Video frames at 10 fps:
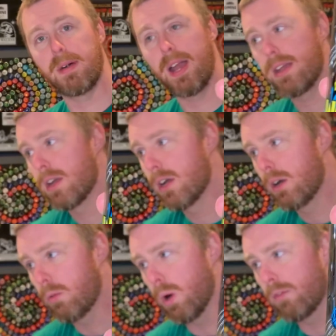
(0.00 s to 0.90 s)
my
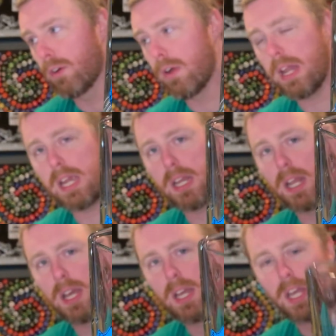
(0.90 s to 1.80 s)

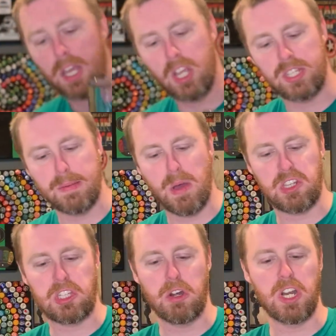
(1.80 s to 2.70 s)
Wolverine. He's the
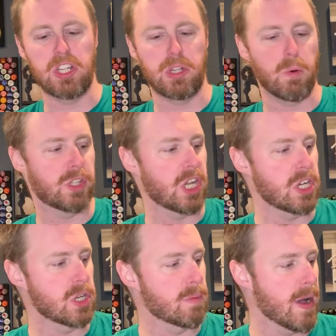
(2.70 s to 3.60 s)
best there is at what they
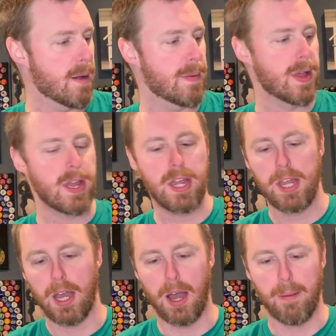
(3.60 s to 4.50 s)
do, bub.
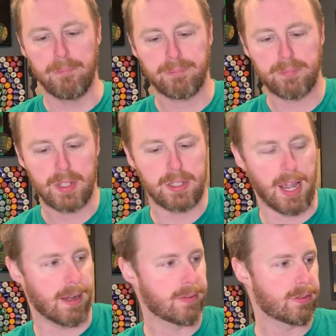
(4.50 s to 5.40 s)

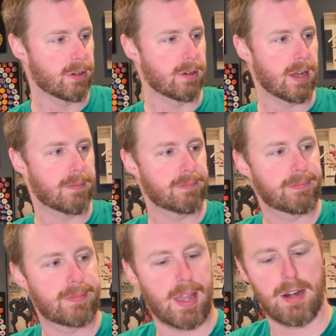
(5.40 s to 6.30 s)
So
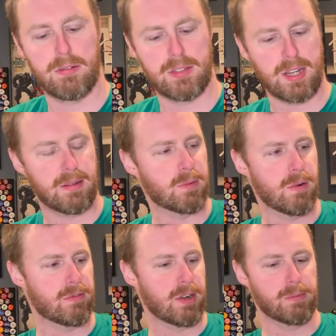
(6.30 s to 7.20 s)
I don't think
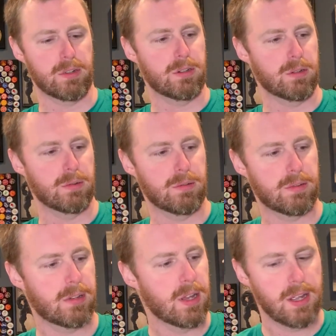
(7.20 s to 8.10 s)
Wolverine would do
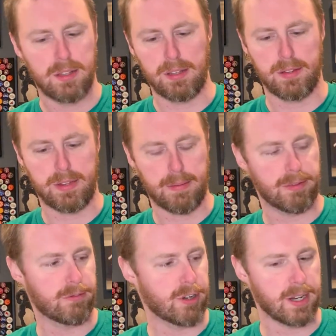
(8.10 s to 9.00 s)
these
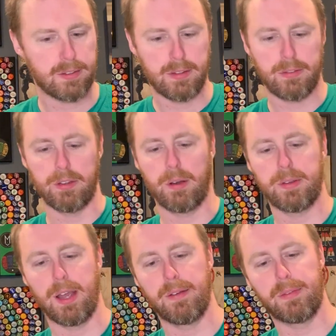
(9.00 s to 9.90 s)
types of drinks. So
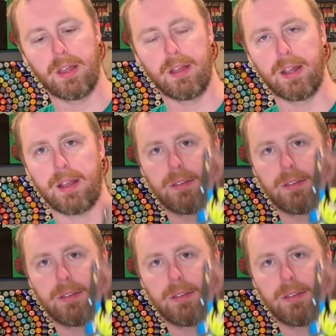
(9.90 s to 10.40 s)
yeah, like I